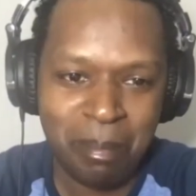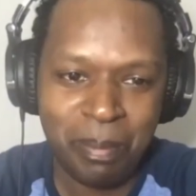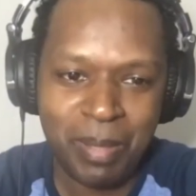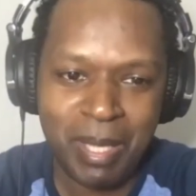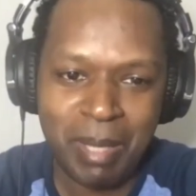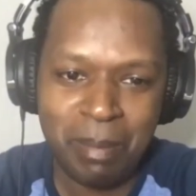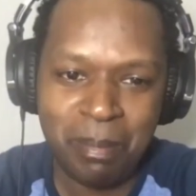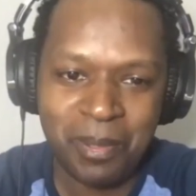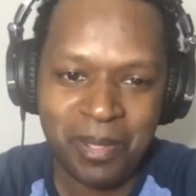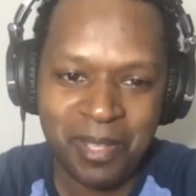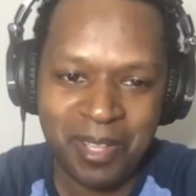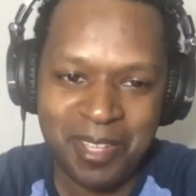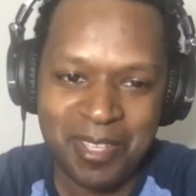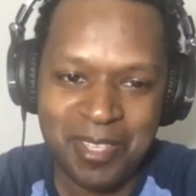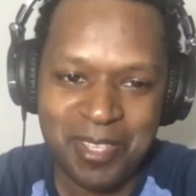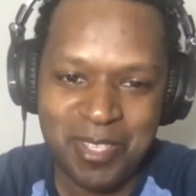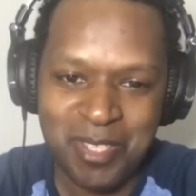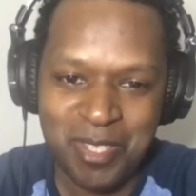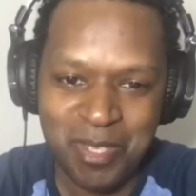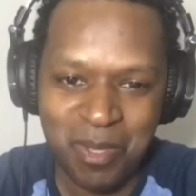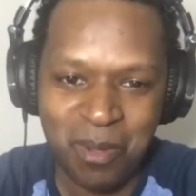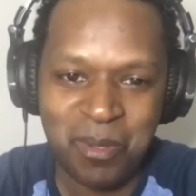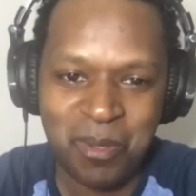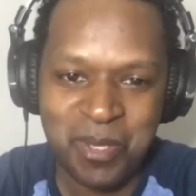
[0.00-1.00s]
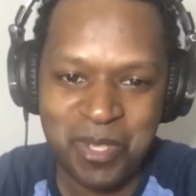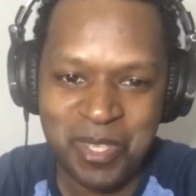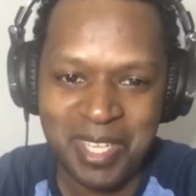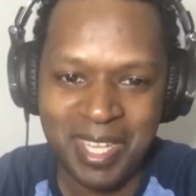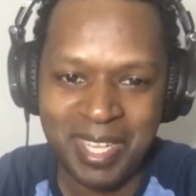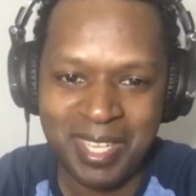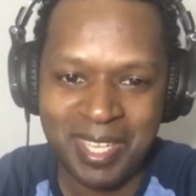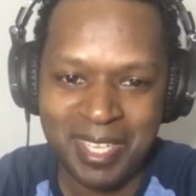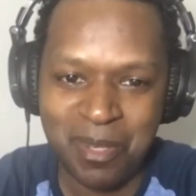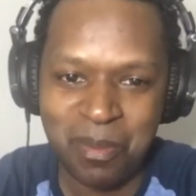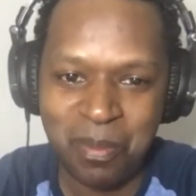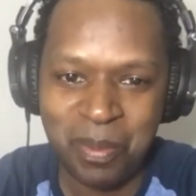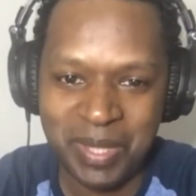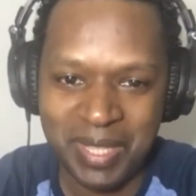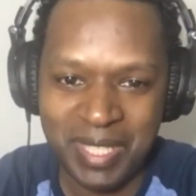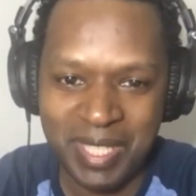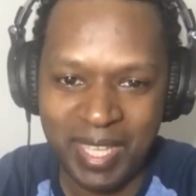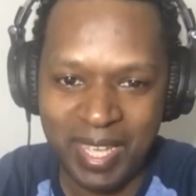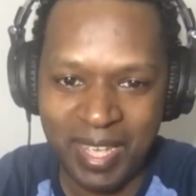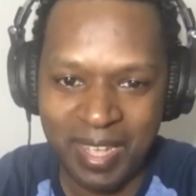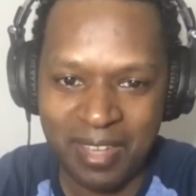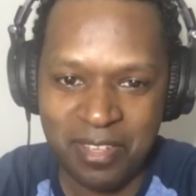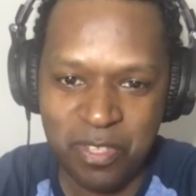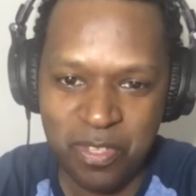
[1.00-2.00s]
people associated with
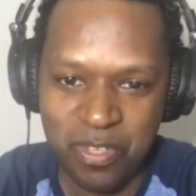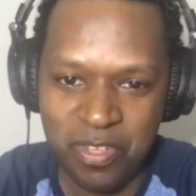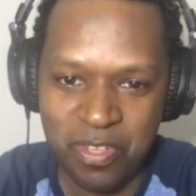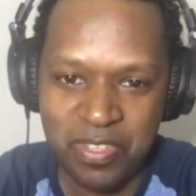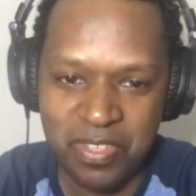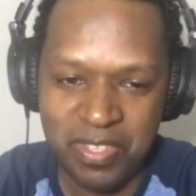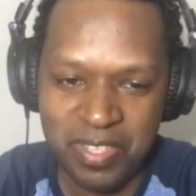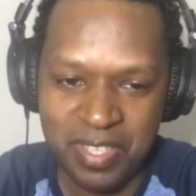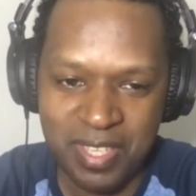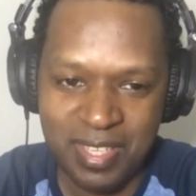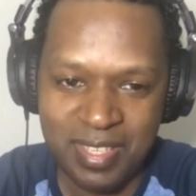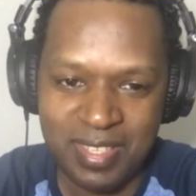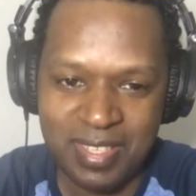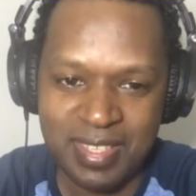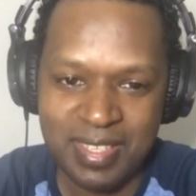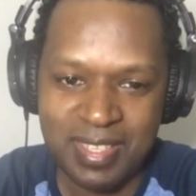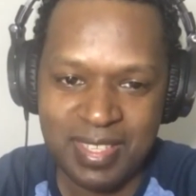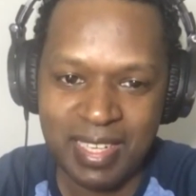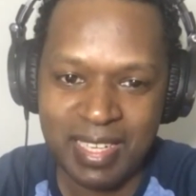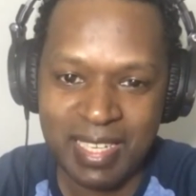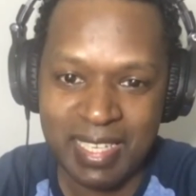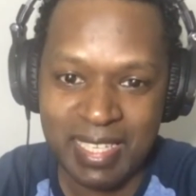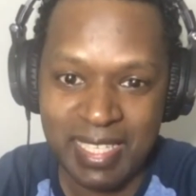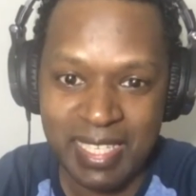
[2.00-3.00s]
The Exorcist